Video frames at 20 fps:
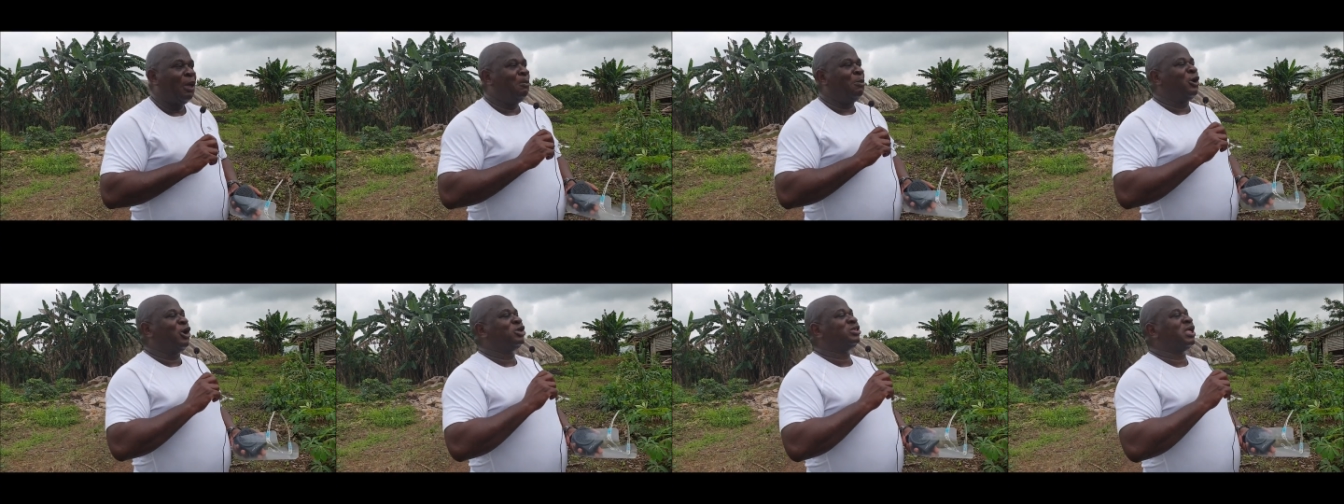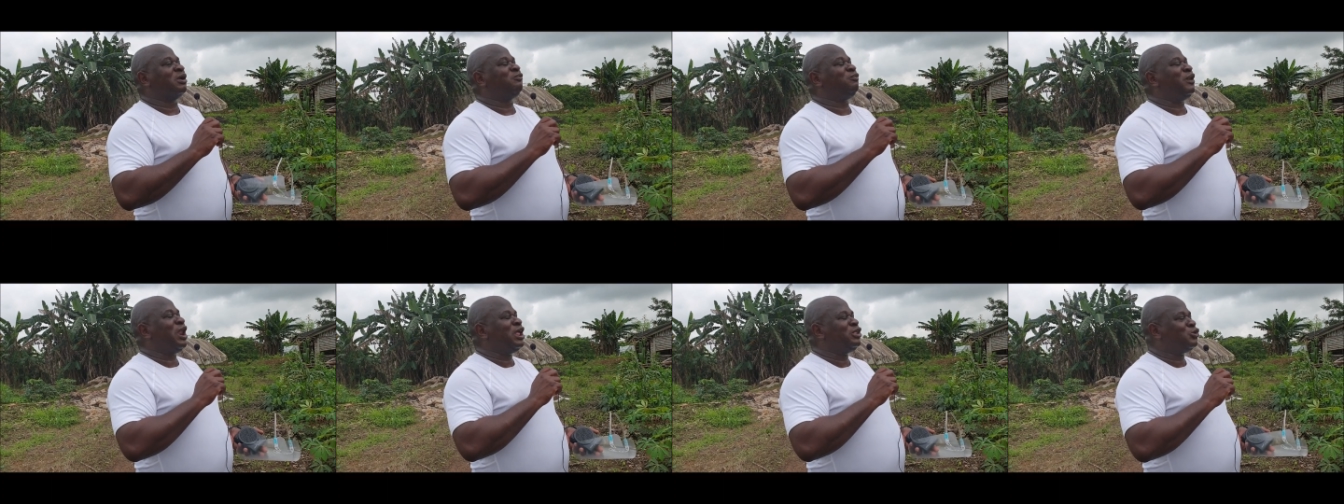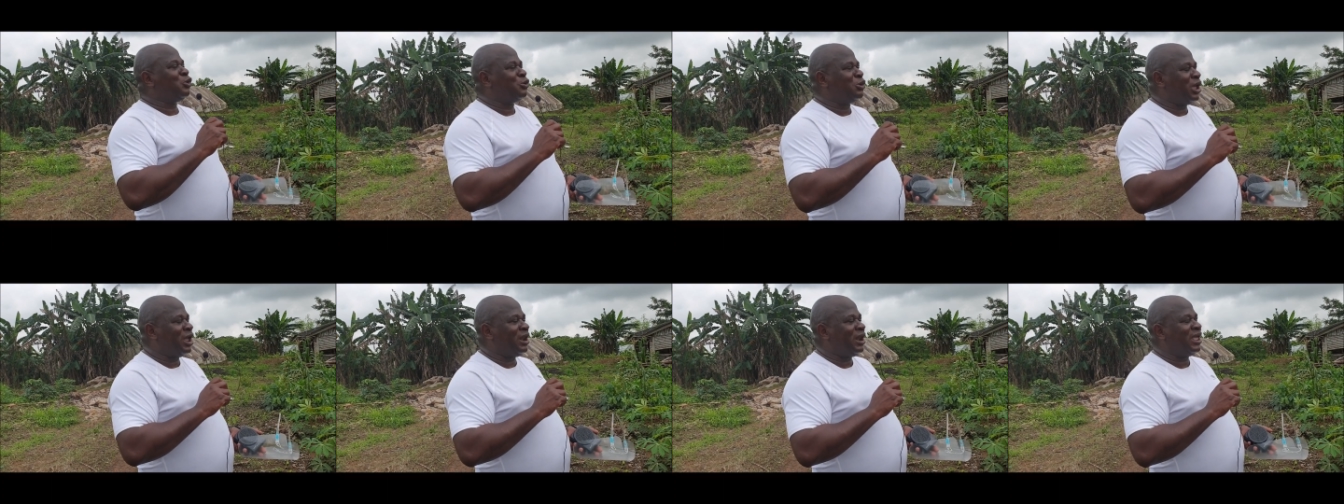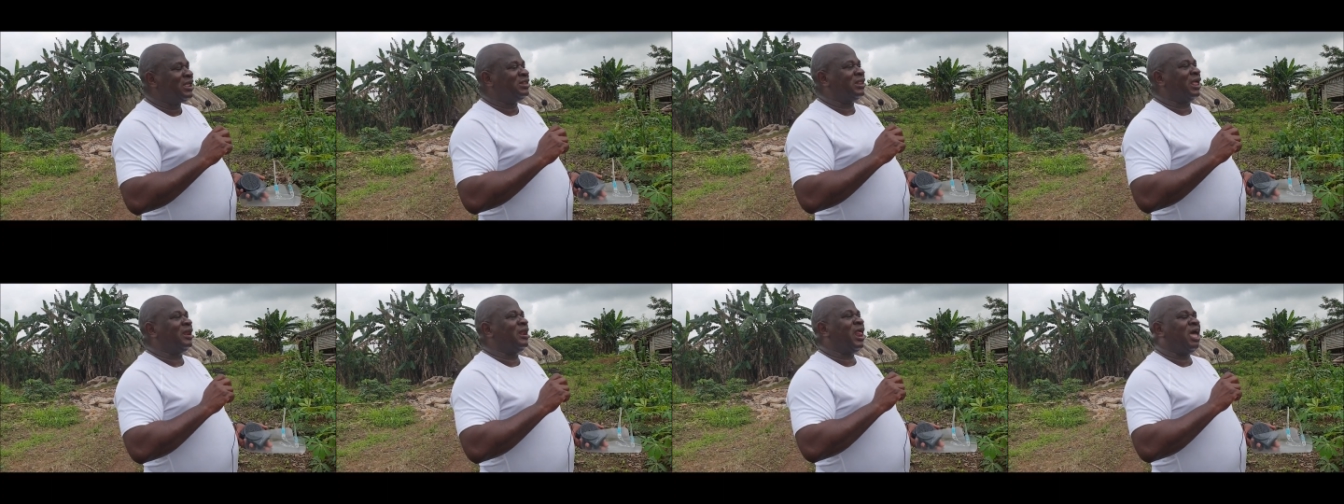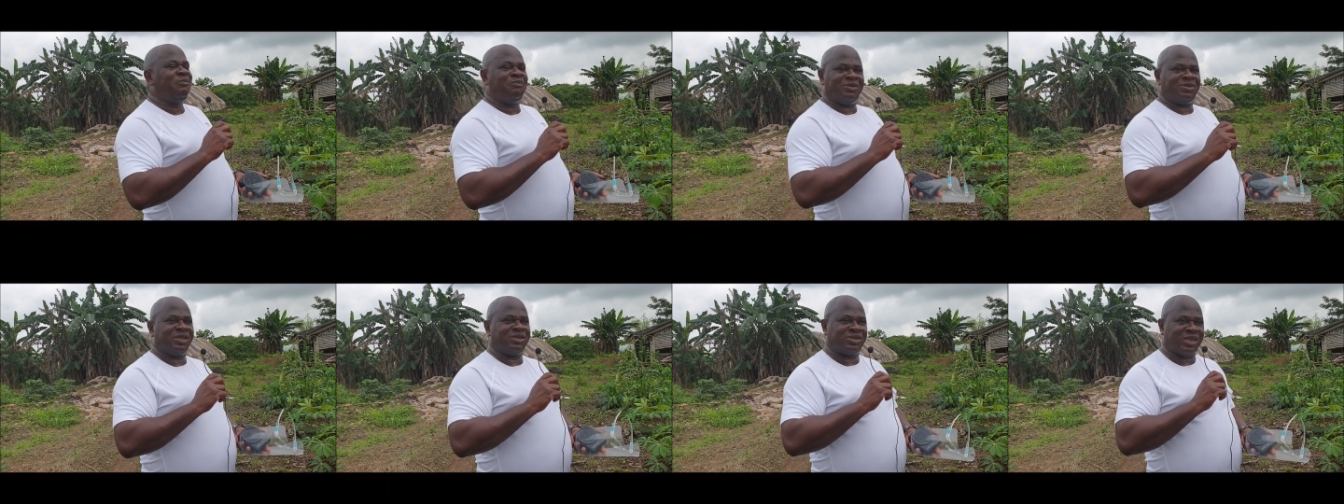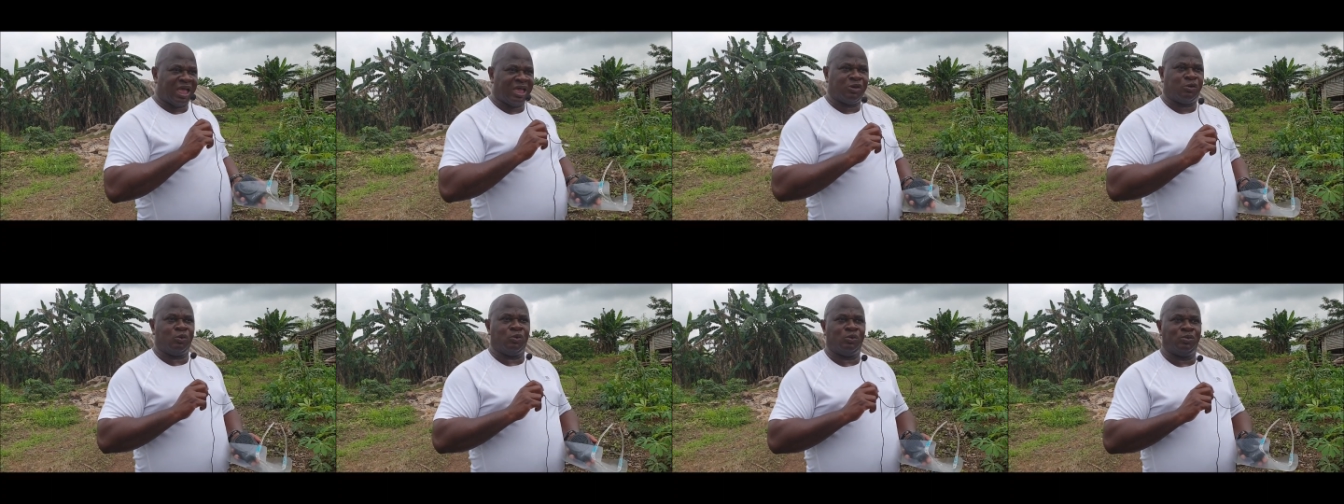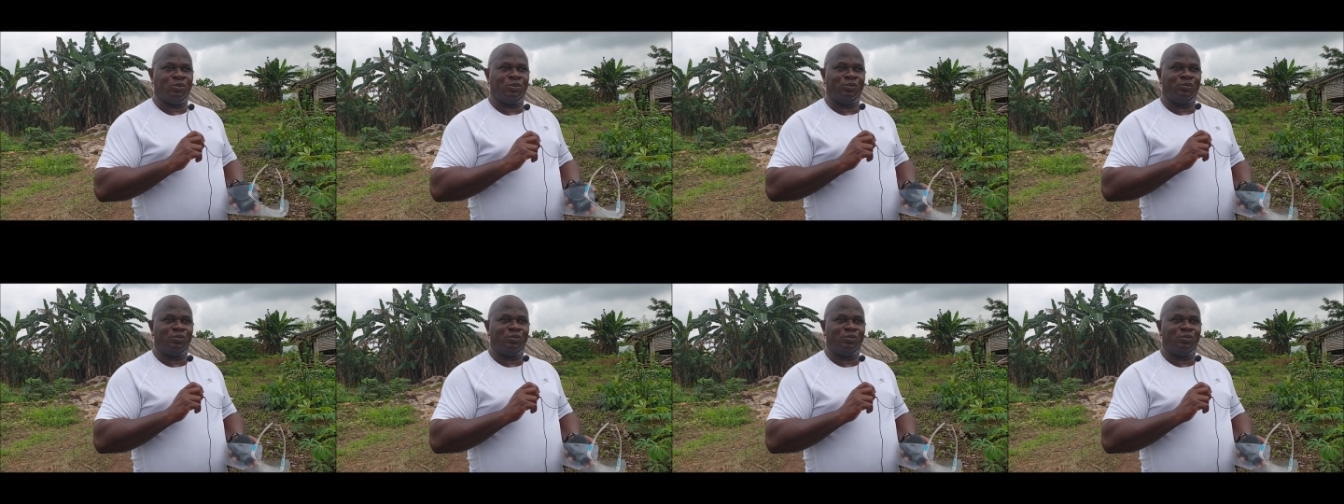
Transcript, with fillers: because I've learned to realize that life is a cycle.